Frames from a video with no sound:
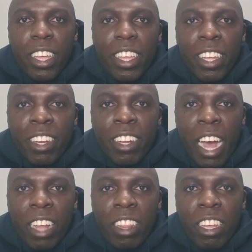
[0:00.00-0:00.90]
in
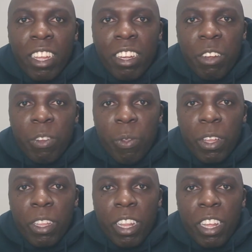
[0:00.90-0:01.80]

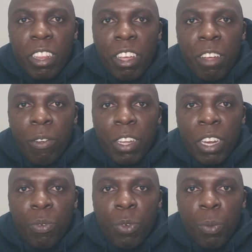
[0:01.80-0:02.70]

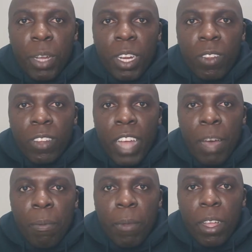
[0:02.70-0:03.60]
a few minutes
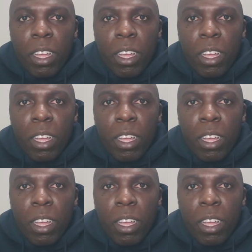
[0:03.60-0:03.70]
time.